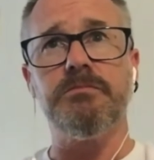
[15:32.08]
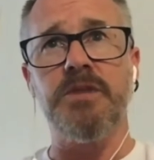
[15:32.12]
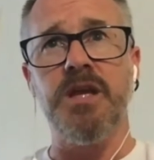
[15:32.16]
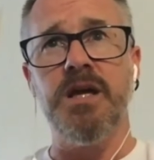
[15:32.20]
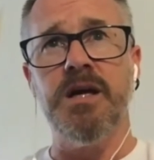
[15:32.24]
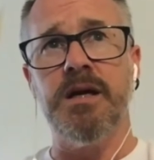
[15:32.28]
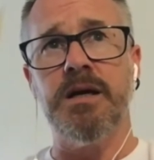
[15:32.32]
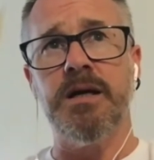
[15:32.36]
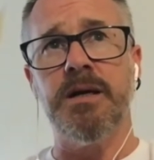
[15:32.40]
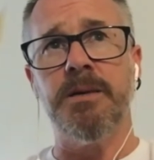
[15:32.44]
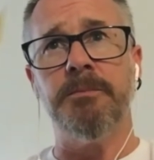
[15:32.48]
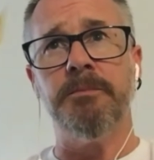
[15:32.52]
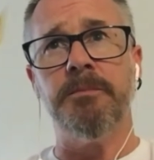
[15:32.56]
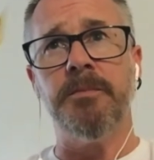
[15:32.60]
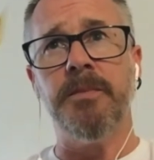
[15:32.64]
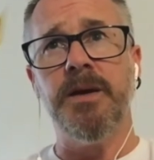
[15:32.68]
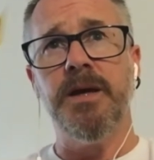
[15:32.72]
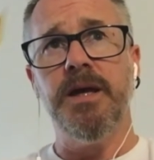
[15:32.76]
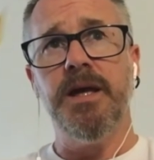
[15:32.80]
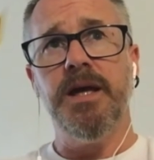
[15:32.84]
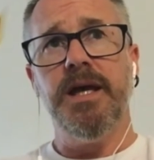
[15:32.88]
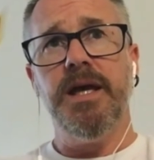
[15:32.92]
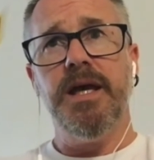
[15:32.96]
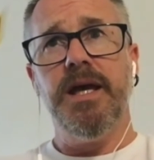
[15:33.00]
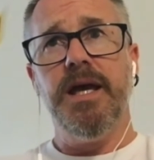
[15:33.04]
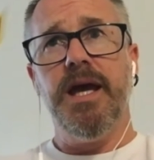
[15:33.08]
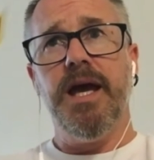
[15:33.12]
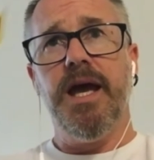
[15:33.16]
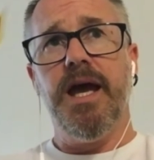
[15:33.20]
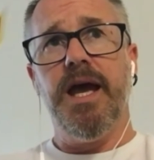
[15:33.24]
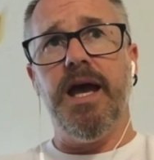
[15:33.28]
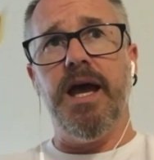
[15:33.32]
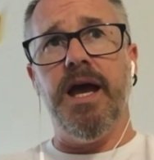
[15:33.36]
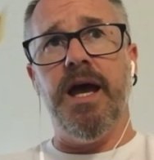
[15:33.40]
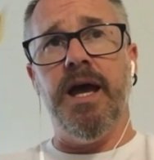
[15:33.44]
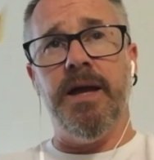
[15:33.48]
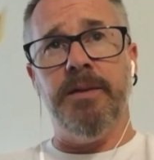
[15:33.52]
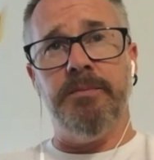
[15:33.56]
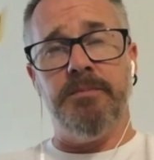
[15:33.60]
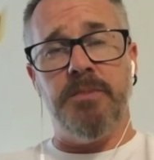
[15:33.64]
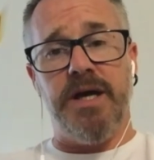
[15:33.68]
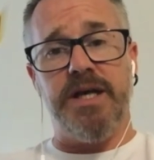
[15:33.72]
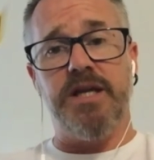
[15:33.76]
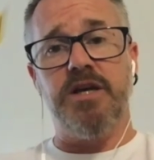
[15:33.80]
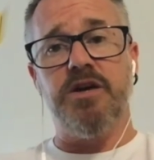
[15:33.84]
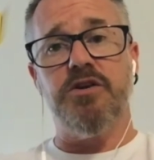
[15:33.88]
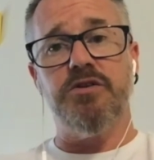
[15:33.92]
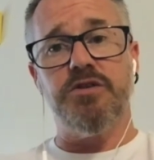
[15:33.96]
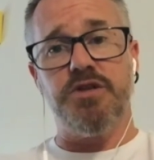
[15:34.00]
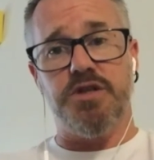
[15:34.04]
Um, And my
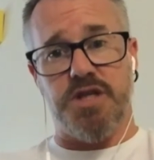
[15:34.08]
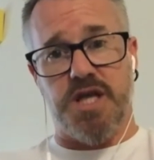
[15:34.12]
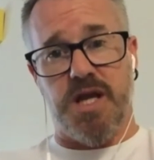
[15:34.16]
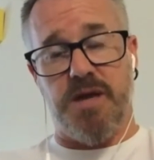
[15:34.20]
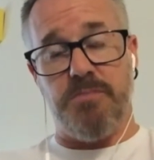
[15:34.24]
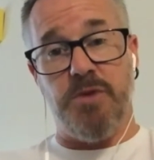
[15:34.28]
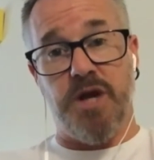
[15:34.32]
coach,